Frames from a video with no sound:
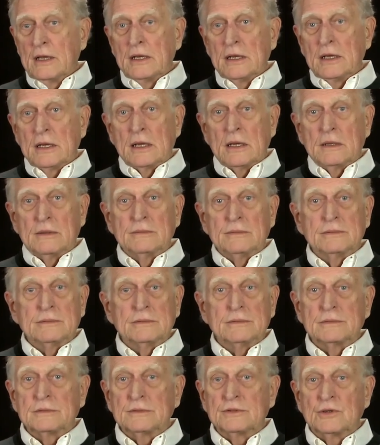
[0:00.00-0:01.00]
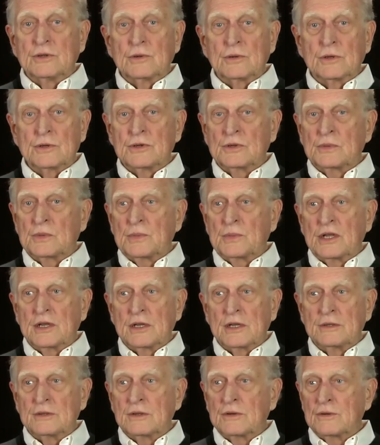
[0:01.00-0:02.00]
Uh, gorgeous
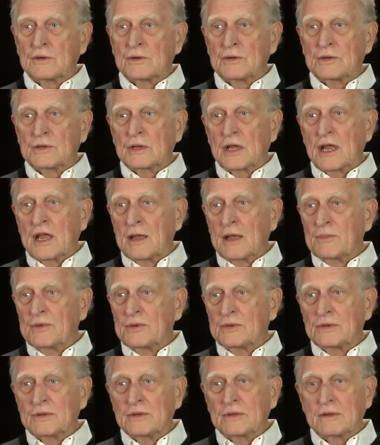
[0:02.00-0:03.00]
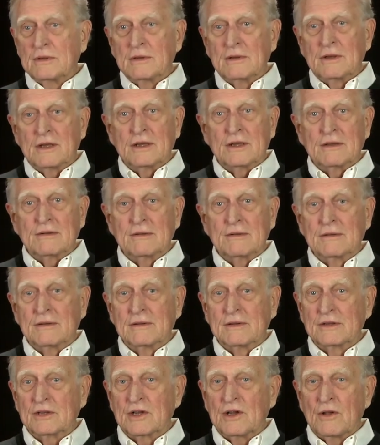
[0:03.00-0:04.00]
place, gorgeous campus, and uh,
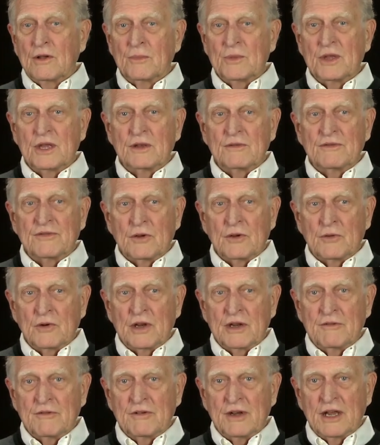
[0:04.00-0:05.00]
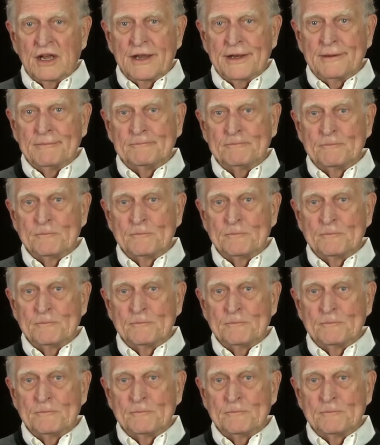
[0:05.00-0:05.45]
called me on the phone every night.